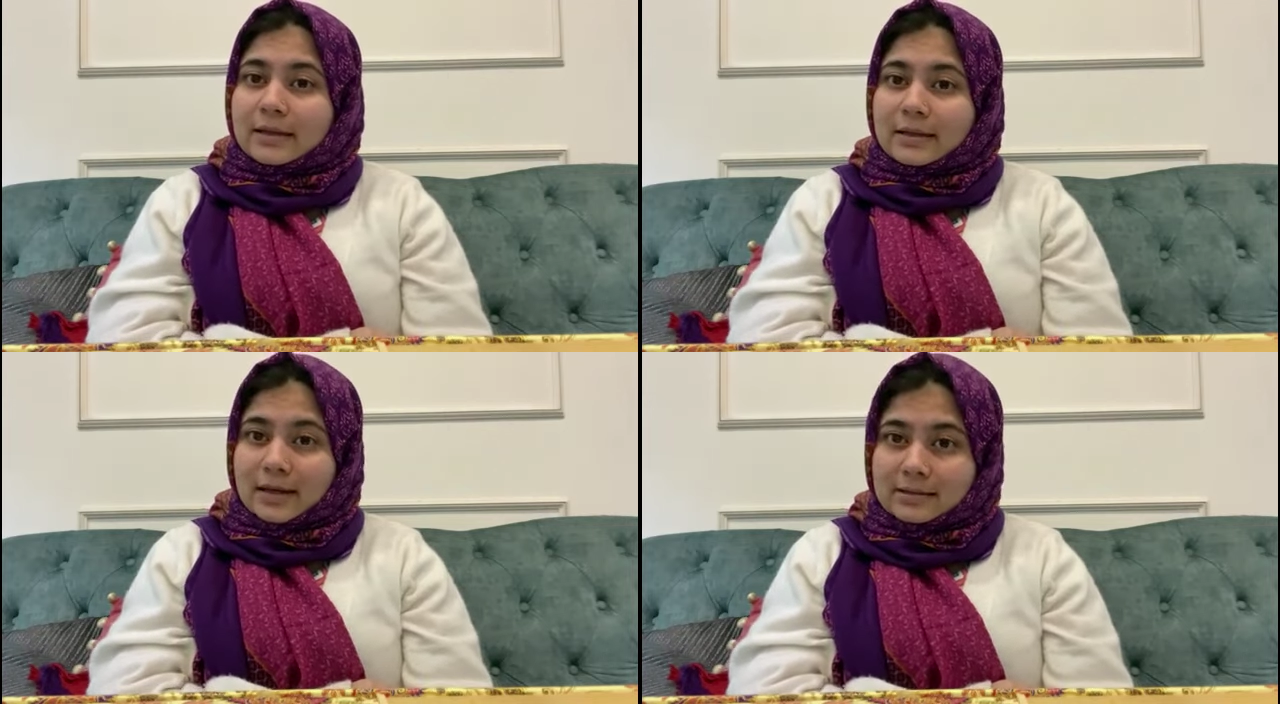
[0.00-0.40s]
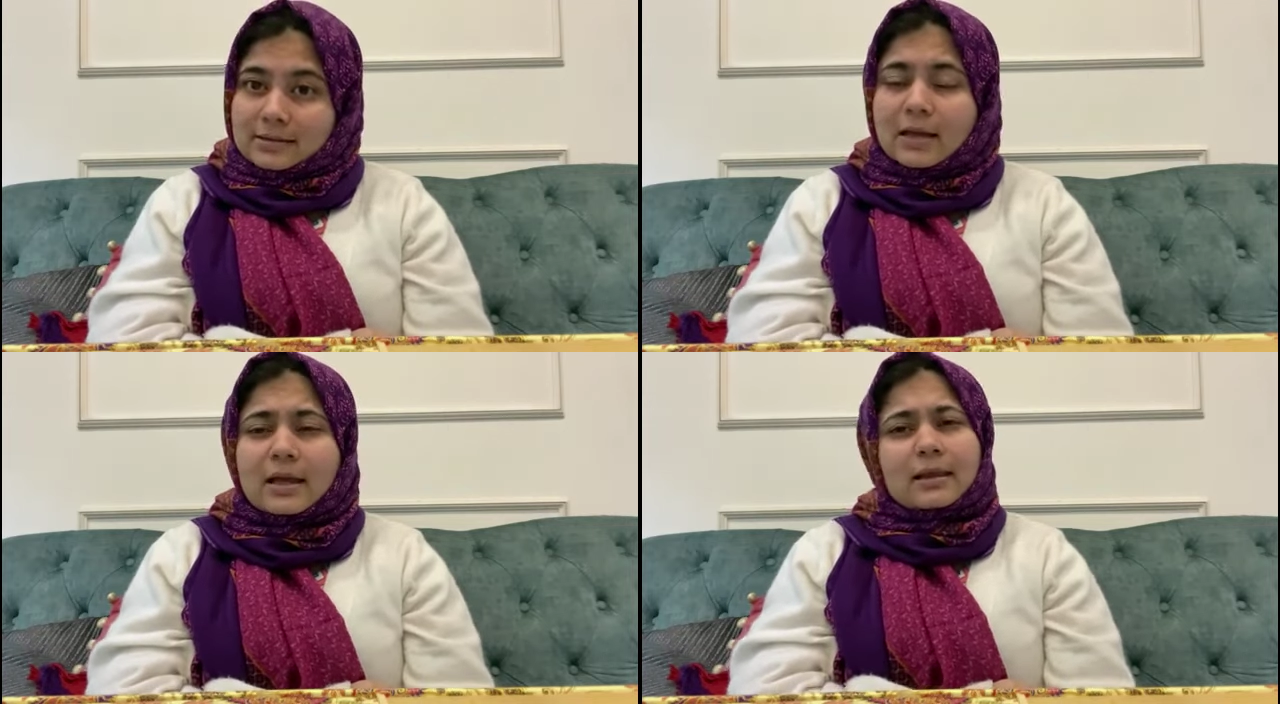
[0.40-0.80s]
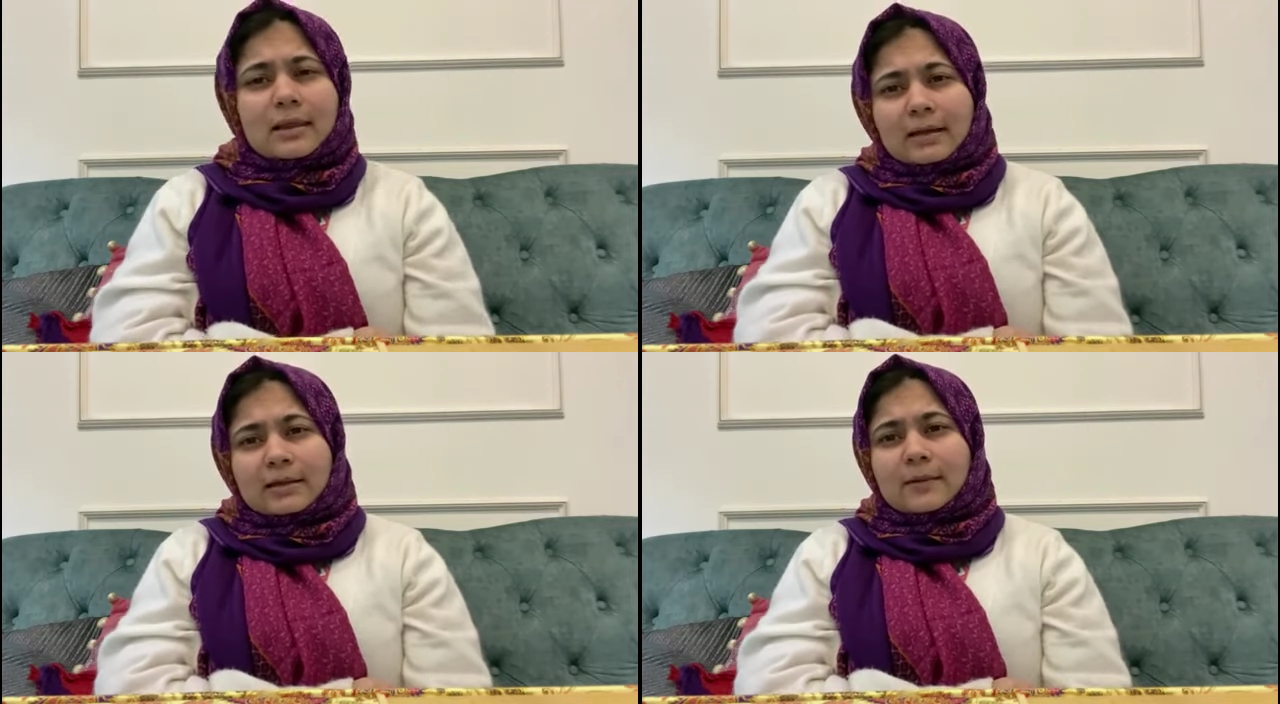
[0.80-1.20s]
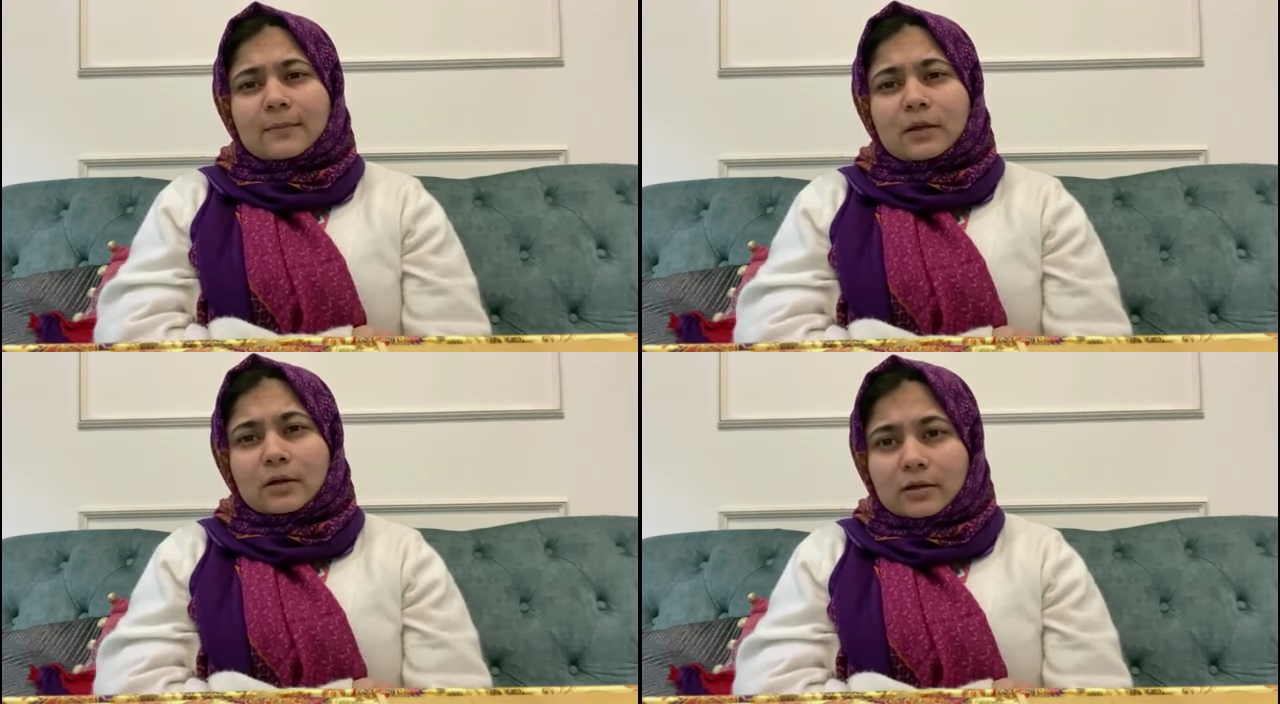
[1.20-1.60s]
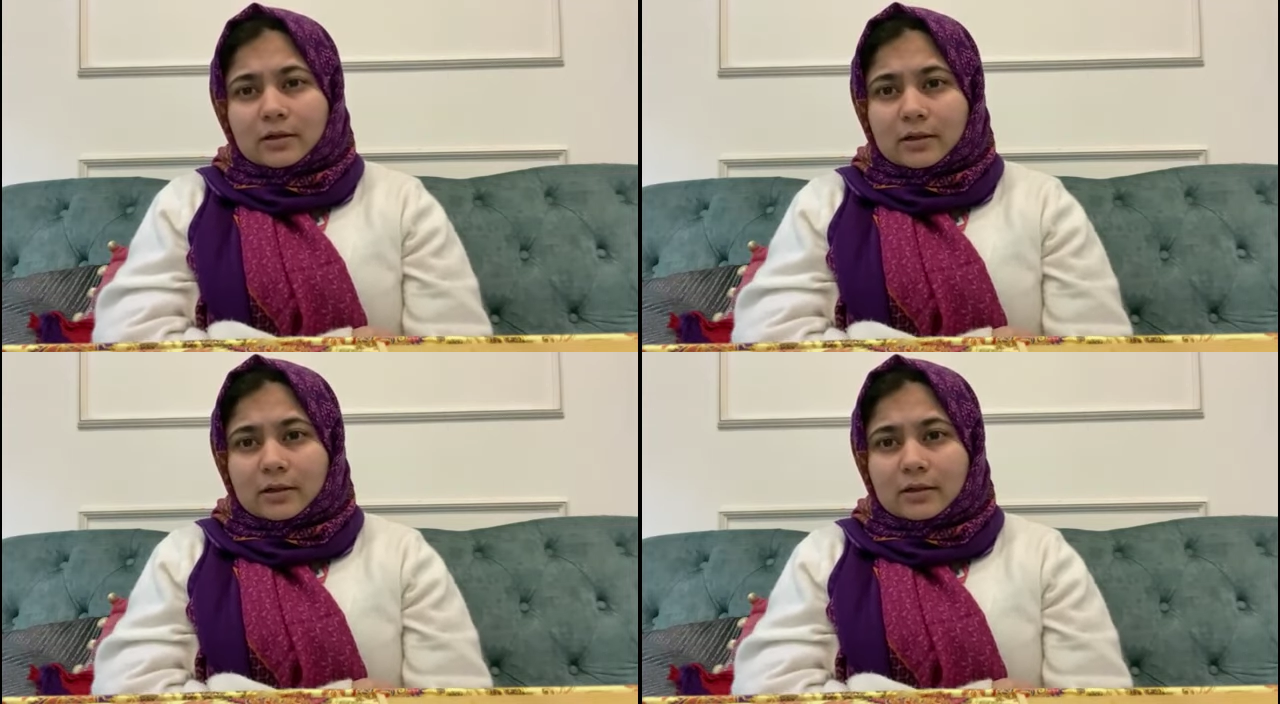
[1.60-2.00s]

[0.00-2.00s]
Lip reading: Yes, let them learn